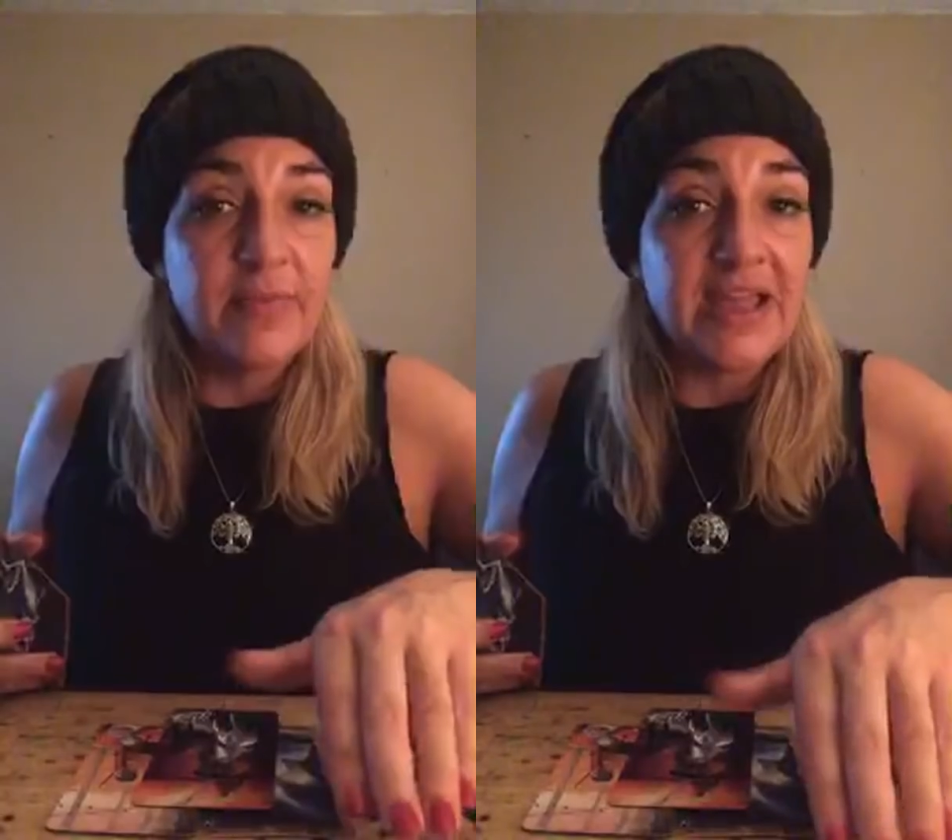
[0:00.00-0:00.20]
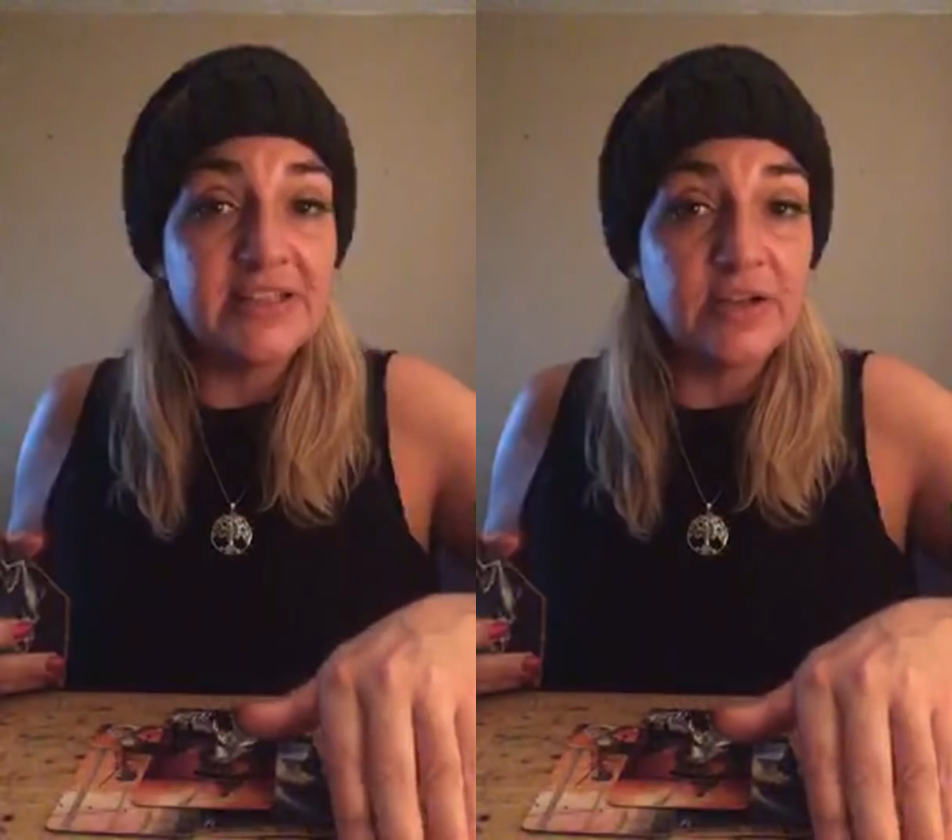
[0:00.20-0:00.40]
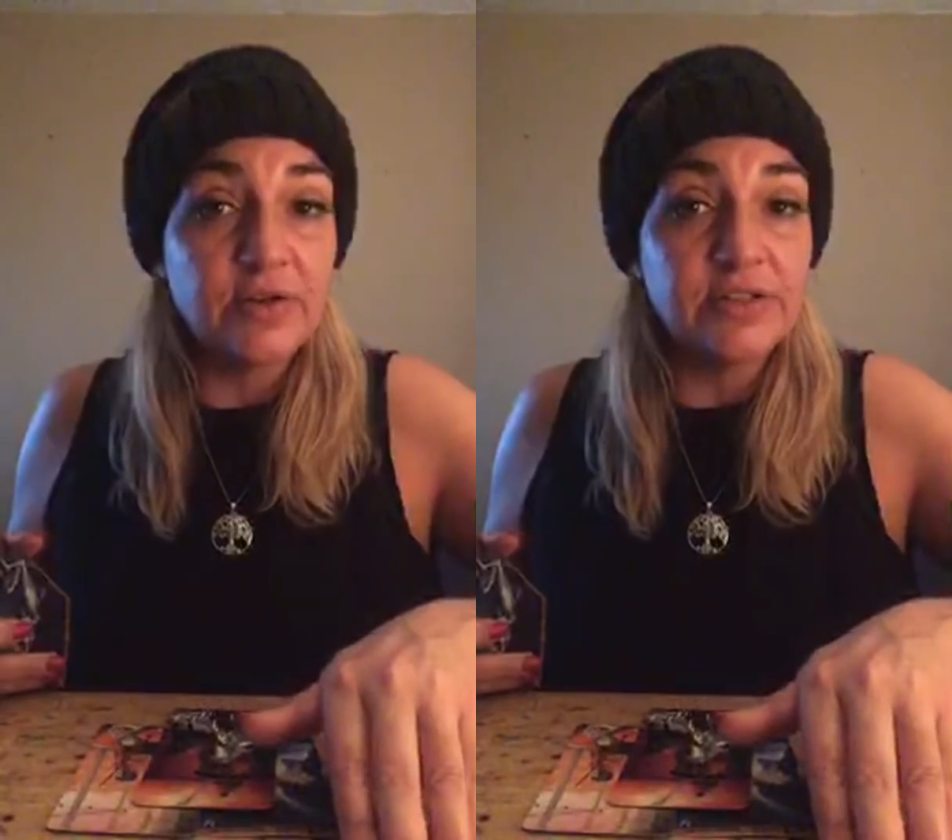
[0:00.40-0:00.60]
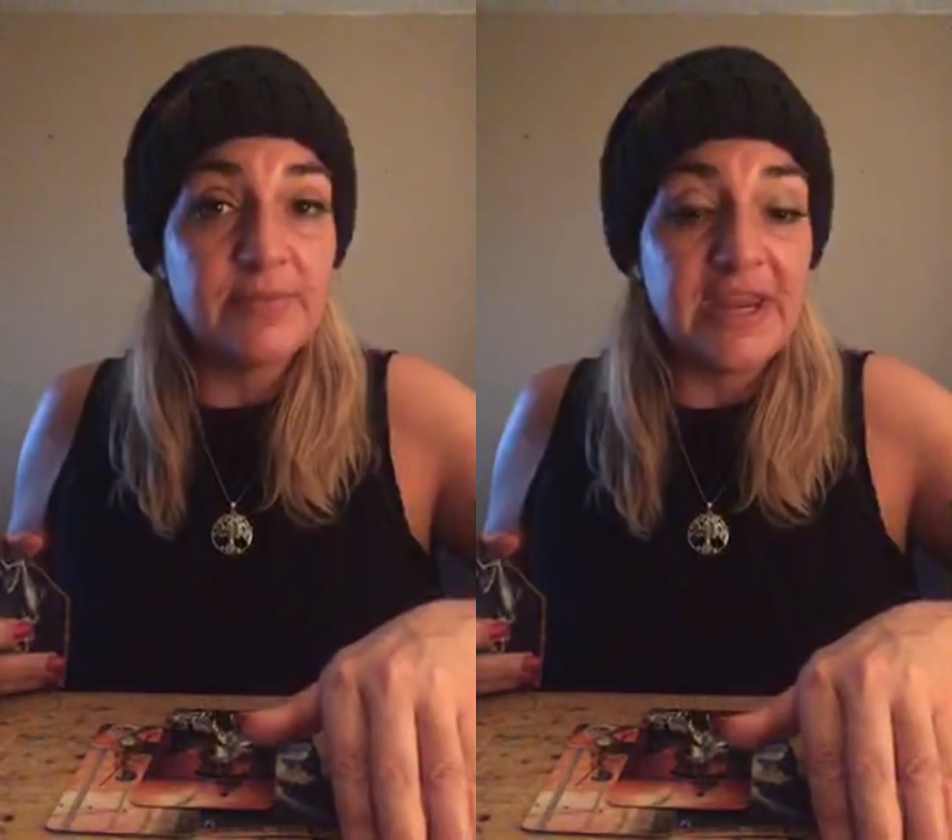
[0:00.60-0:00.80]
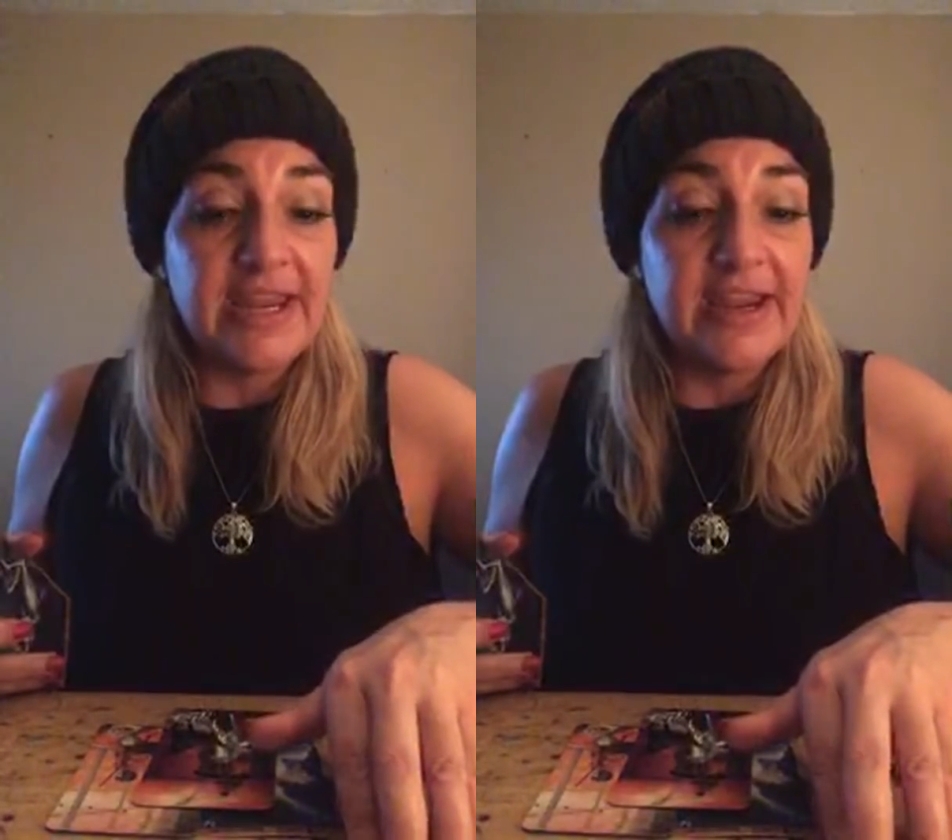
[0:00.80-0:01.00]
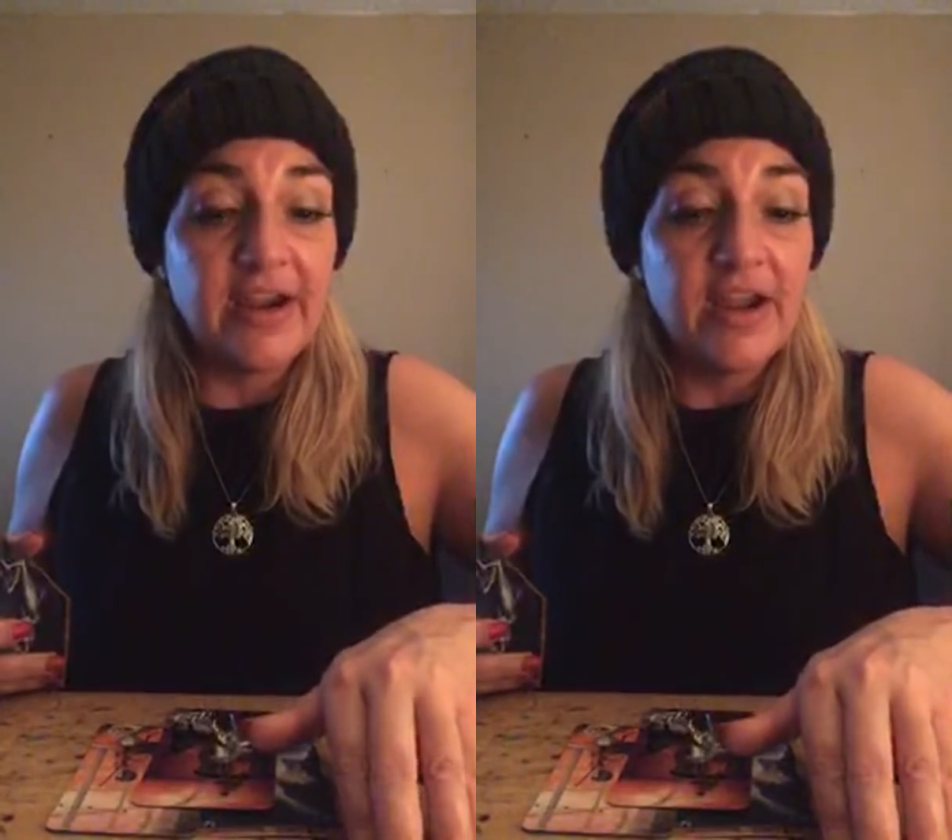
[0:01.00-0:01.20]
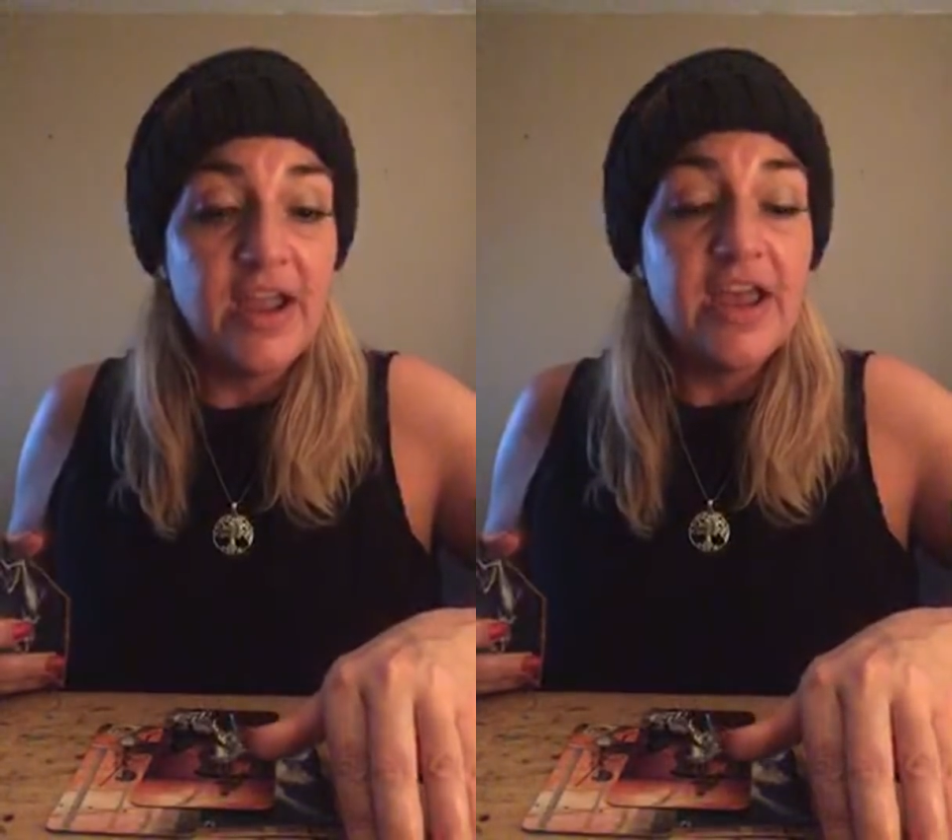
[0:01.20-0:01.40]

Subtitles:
pentacles being here,